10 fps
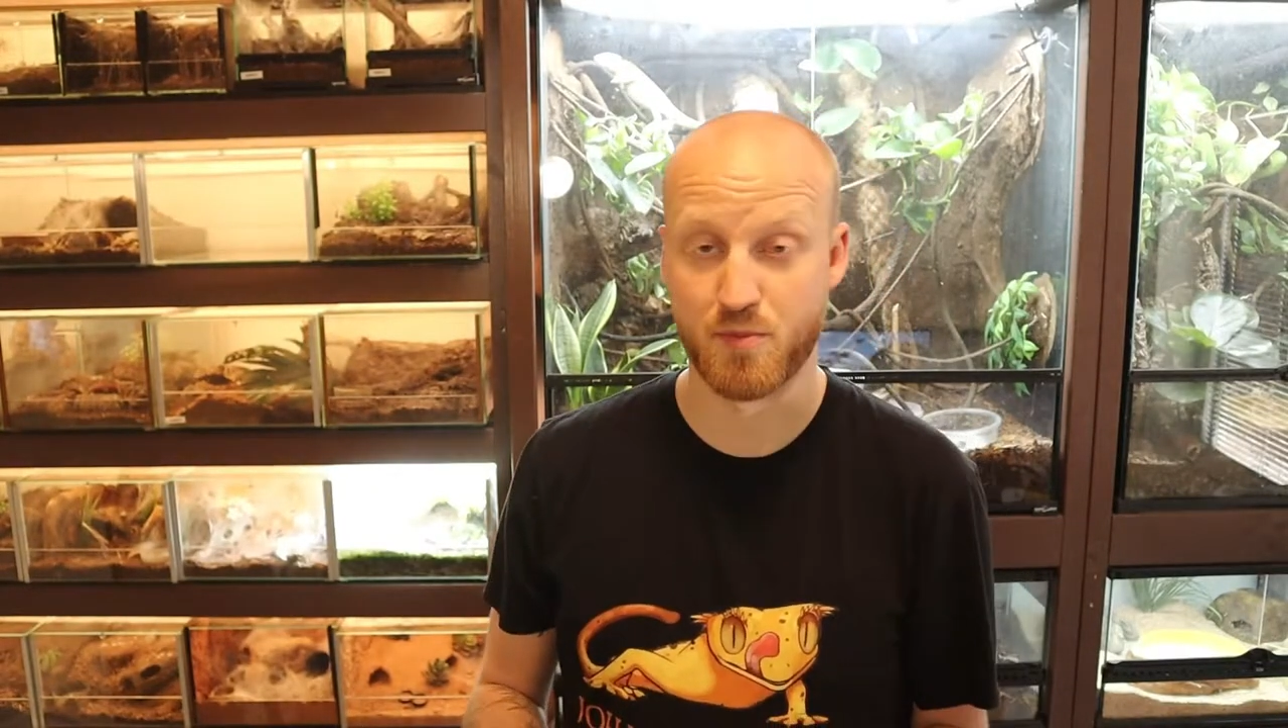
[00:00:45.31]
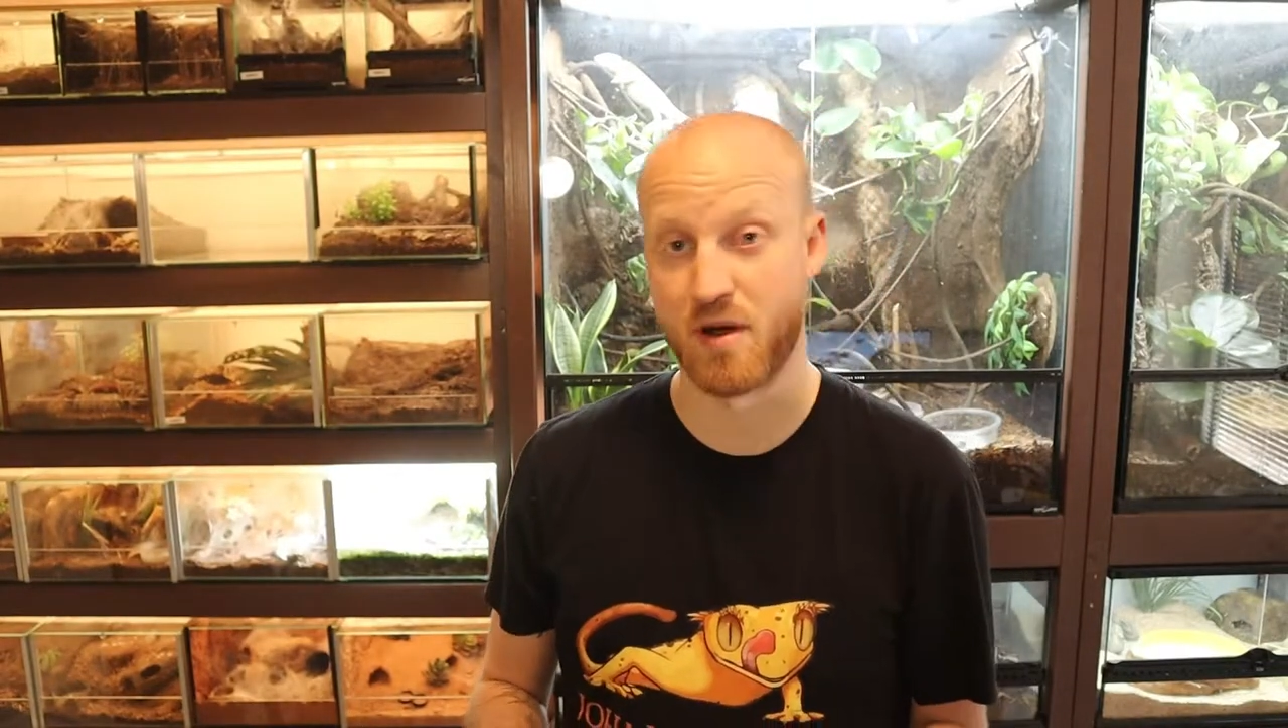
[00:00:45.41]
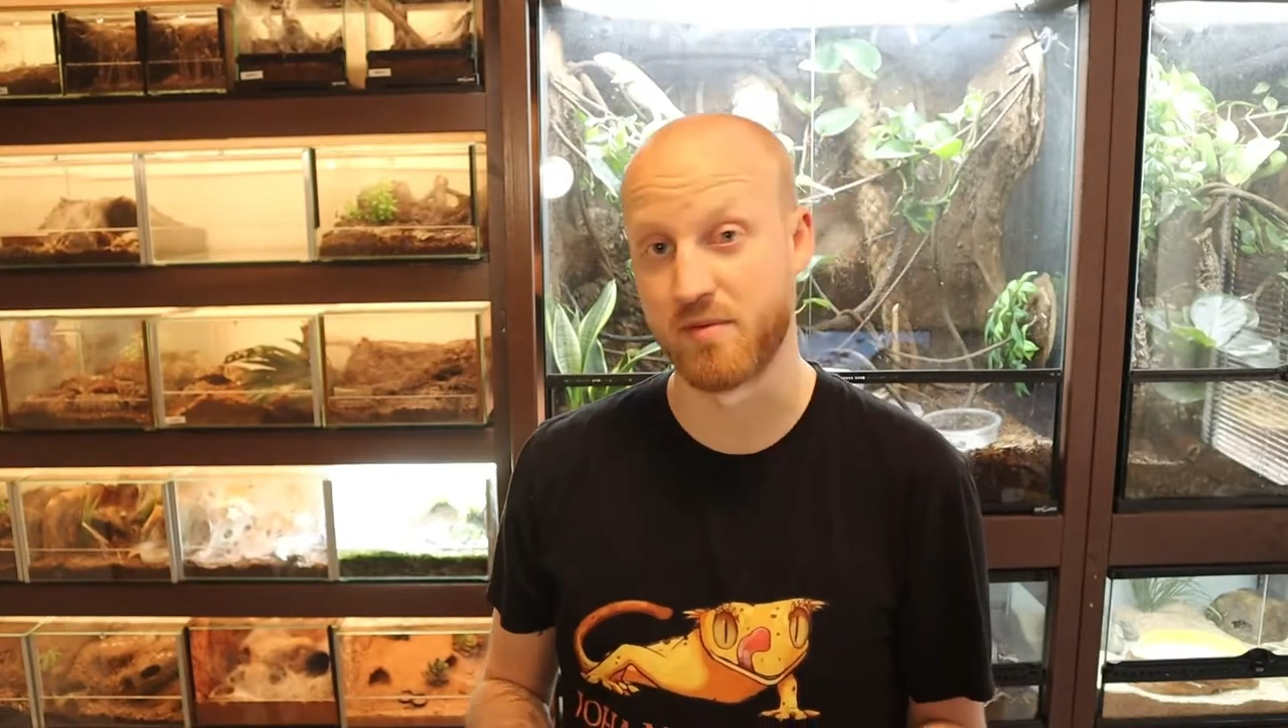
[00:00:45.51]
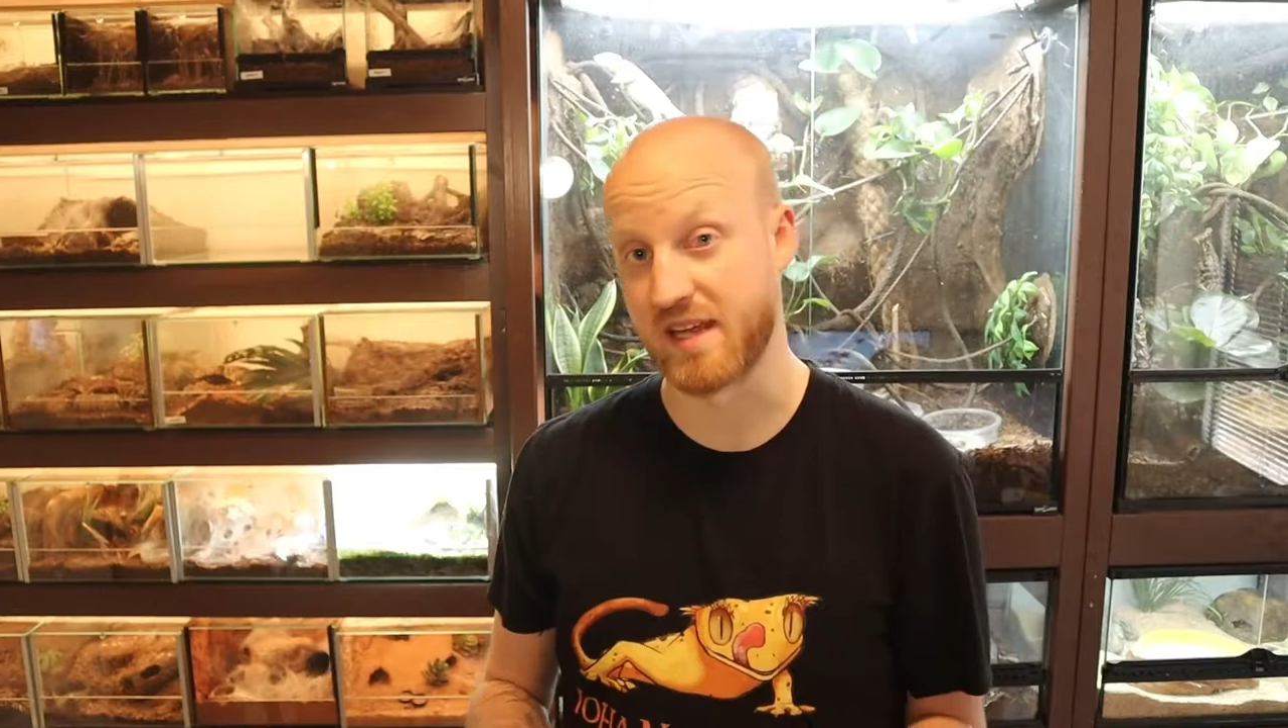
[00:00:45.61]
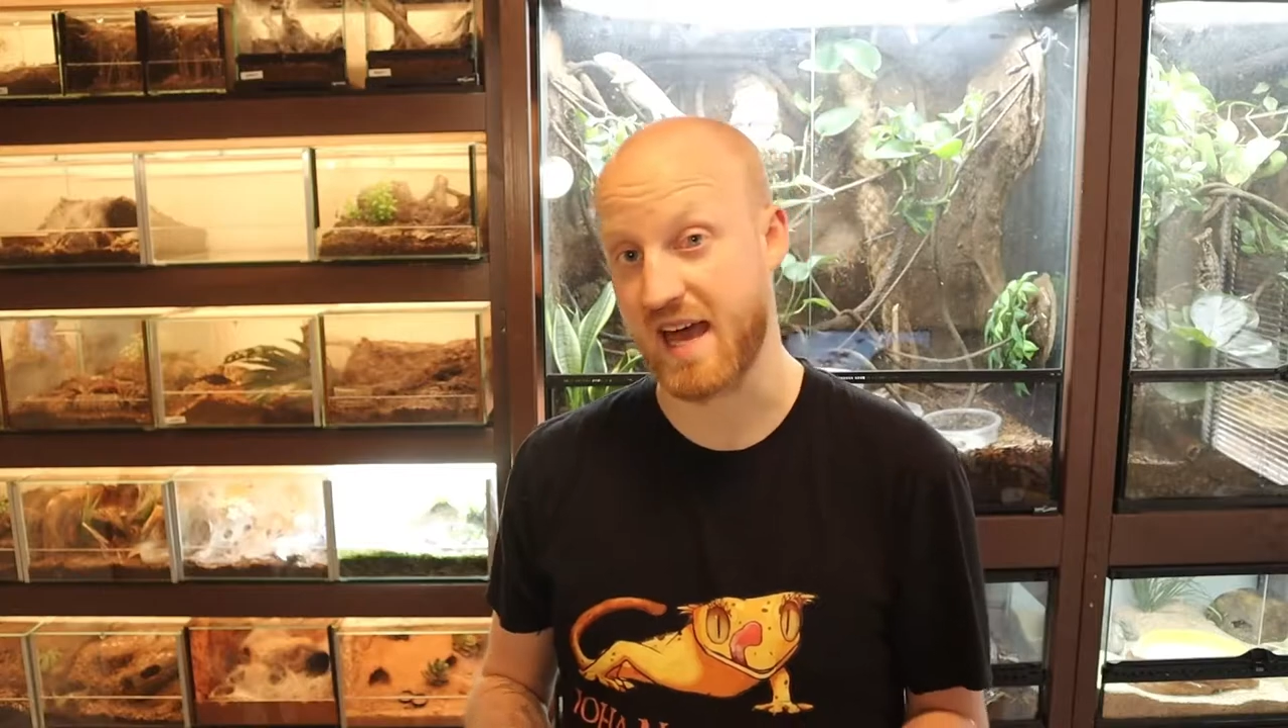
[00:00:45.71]

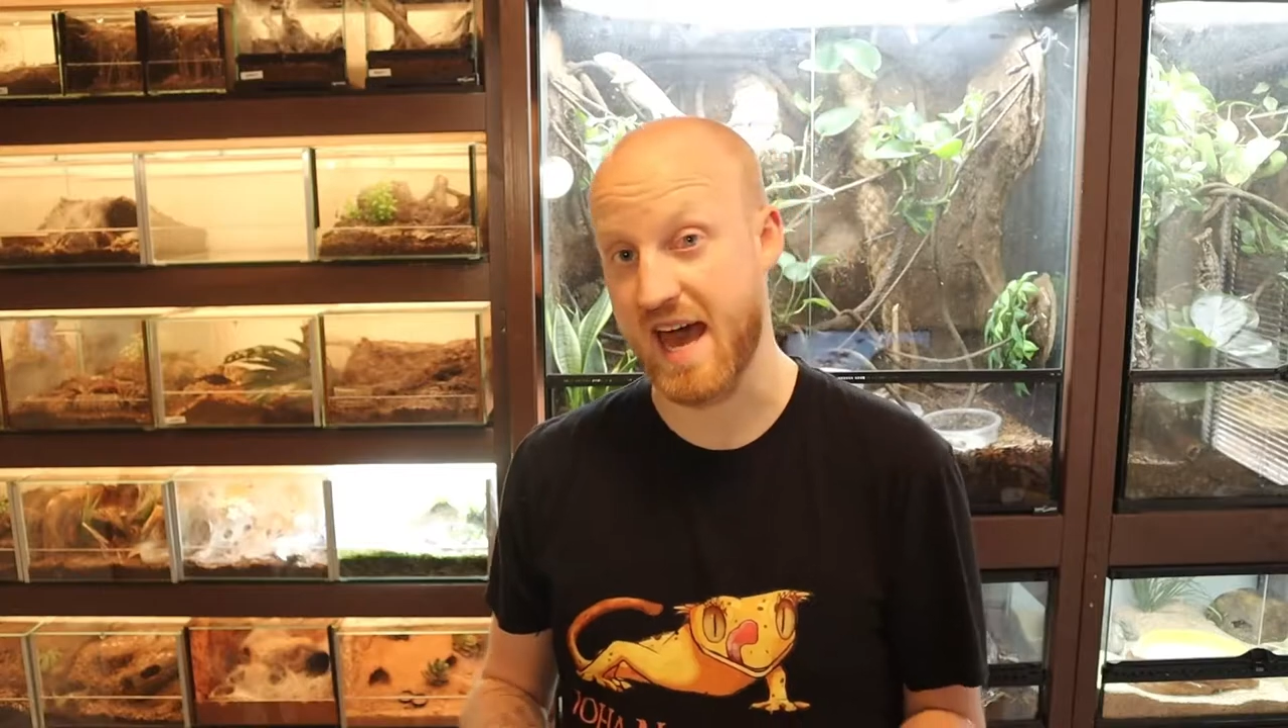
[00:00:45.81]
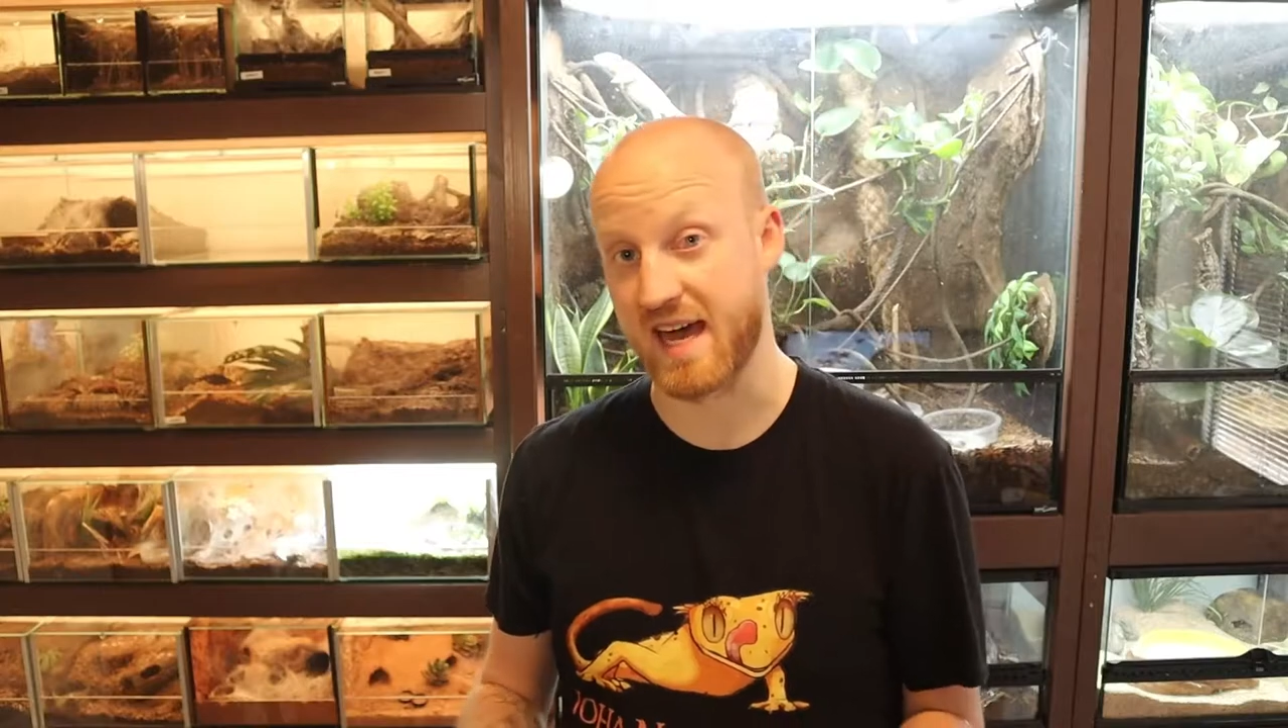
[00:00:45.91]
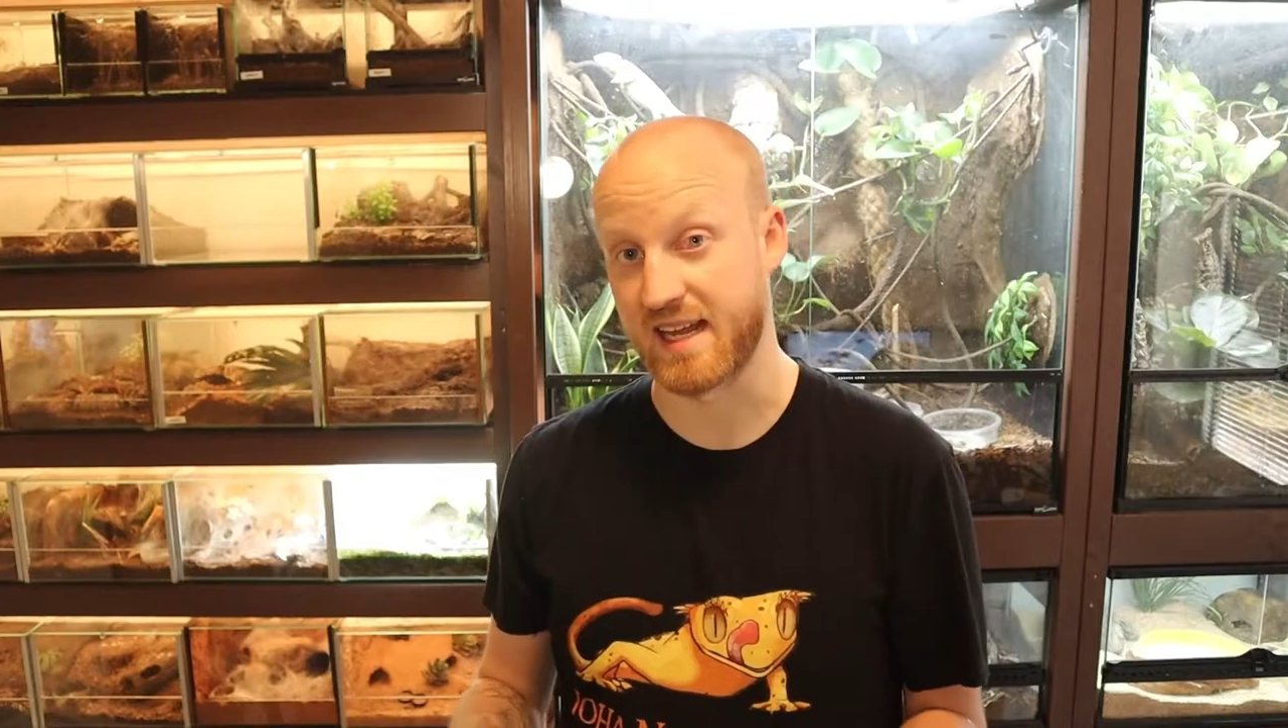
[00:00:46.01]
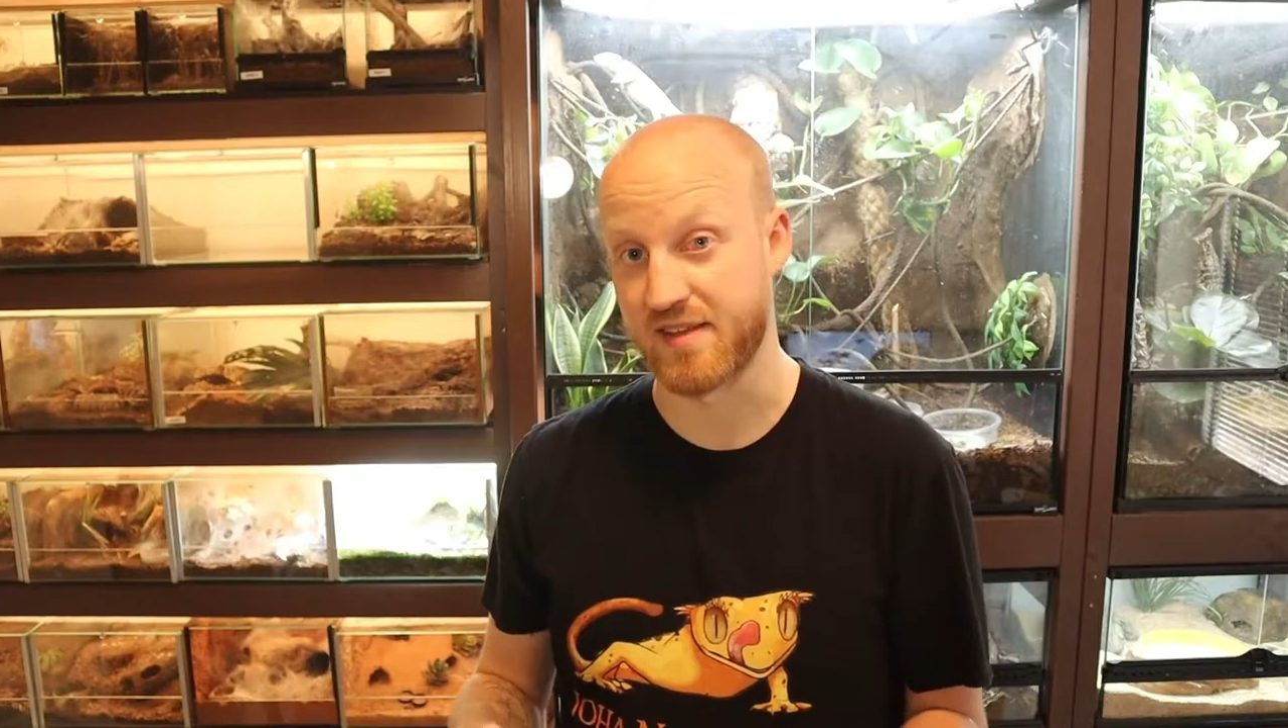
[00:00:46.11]
probably add